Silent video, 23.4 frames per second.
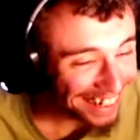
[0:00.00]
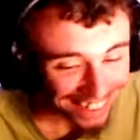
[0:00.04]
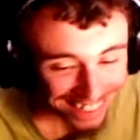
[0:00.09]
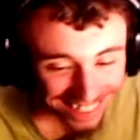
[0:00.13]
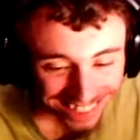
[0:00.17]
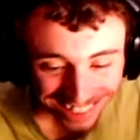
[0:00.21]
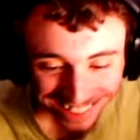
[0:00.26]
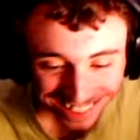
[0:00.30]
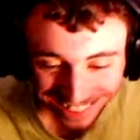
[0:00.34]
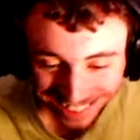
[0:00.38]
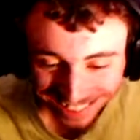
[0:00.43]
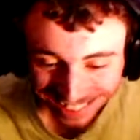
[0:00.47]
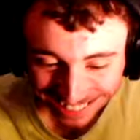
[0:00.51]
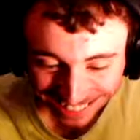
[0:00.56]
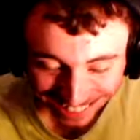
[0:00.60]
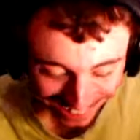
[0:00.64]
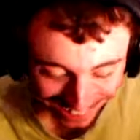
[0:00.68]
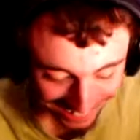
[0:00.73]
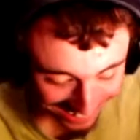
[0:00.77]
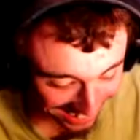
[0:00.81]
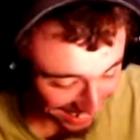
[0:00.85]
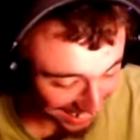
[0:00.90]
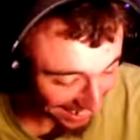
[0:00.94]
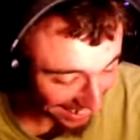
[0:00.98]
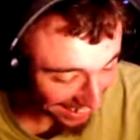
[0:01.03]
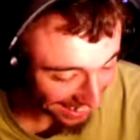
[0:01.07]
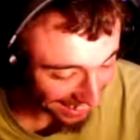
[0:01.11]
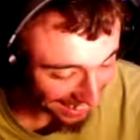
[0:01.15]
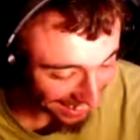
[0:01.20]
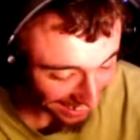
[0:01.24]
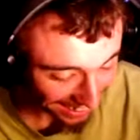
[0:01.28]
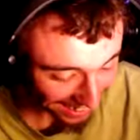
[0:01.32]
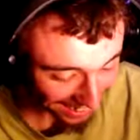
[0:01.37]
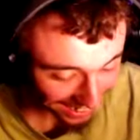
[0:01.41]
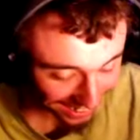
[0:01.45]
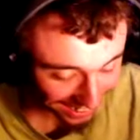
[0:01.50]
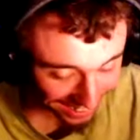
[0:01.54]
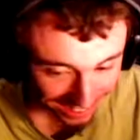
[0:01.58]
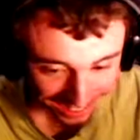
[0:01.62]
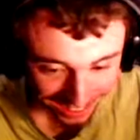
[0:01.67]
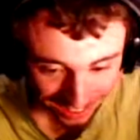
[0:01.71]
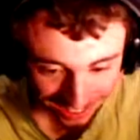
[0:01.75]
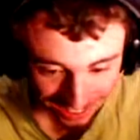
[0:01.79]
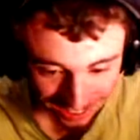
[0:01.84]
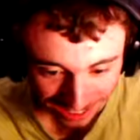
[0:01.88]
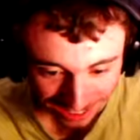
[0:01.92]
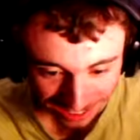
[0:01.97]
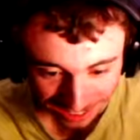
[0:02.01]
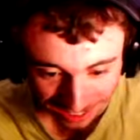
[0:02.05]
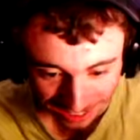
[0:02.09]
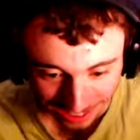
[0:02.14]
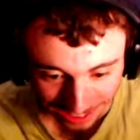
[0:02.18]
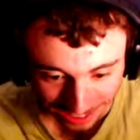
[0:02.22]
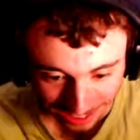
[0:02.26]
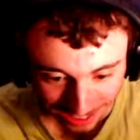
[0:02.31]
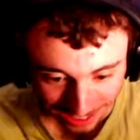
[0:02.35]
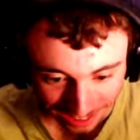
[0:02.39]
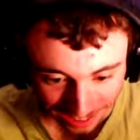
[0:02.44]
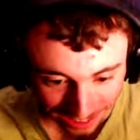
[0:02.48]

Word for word: Is that all the way? Is that as far as it can go?